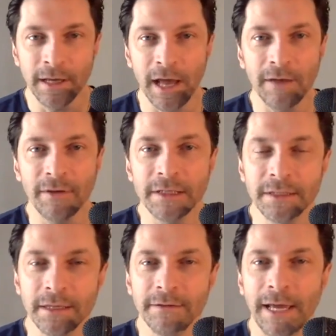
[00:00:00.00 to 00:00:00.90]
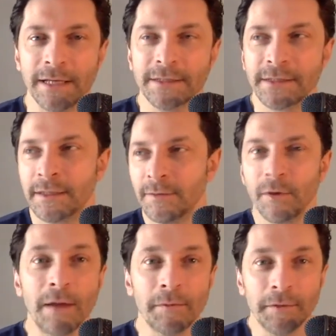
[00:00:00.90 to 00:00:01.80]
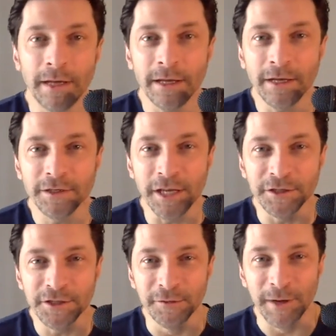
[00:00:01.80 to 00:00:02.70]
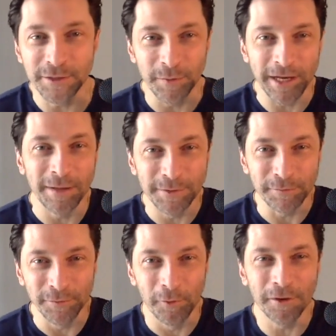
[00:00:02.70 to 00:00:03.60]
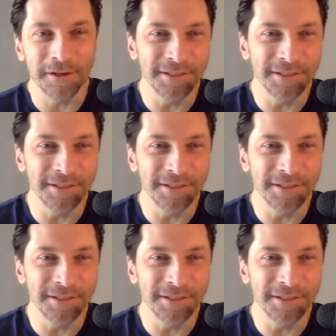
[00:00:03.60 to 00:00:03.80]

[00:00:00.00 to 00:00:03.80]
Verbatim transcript: Obviously, that's probably not going to change too much when it comes to Florida.